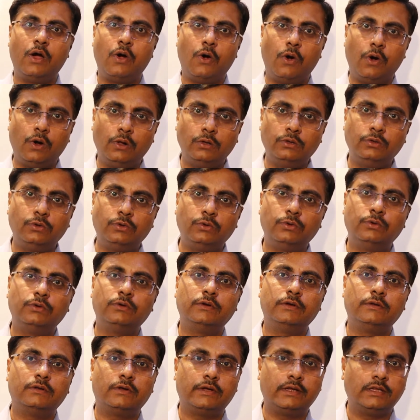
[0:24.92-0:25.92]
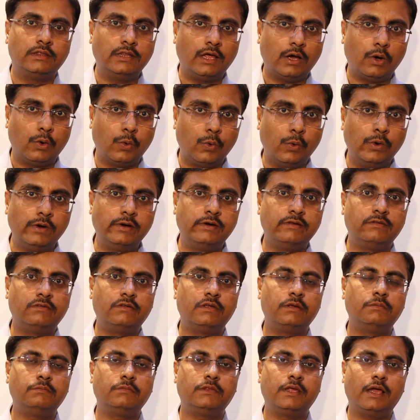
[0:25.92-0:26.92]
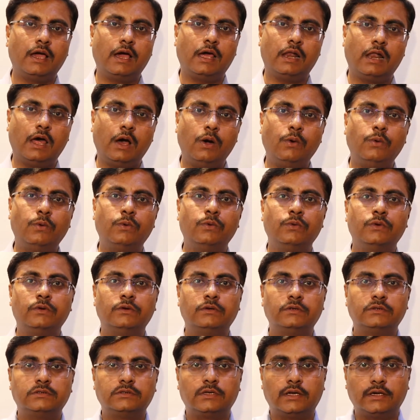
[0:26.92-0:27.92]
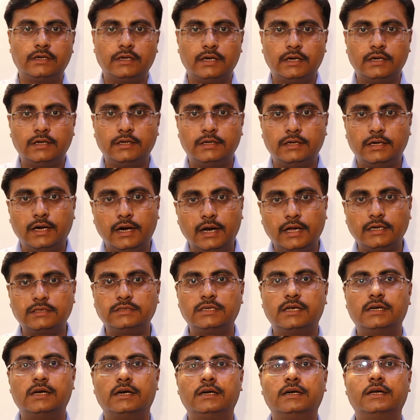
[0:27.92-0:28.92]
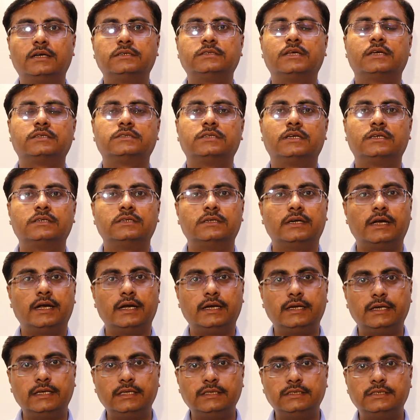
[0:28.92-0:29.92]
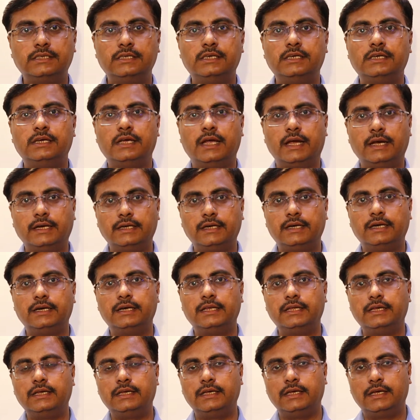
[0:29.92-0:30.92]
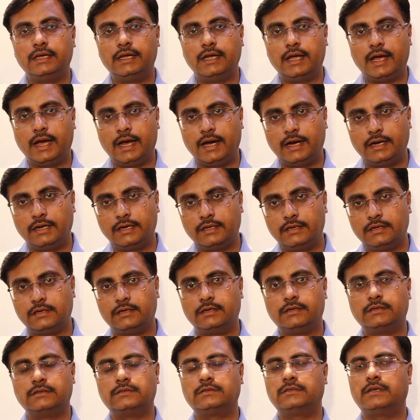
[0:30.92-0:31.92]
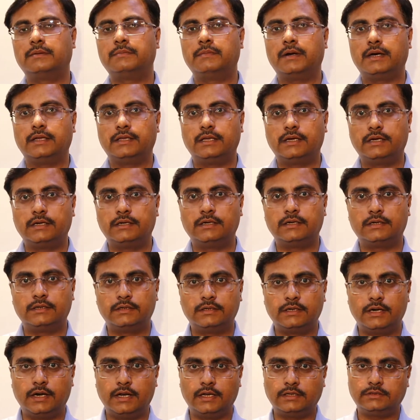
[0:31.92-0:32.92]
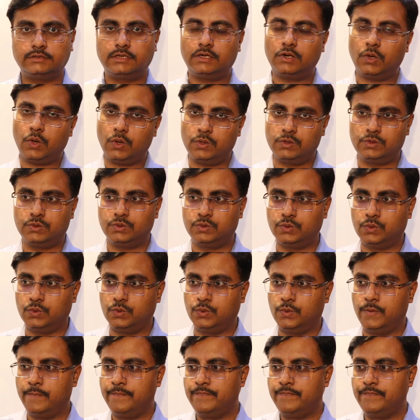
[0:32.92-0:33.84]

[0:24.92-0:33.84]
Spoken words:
although in the old regime they allow certain deduction under section 80C, 80D and some other deduction also.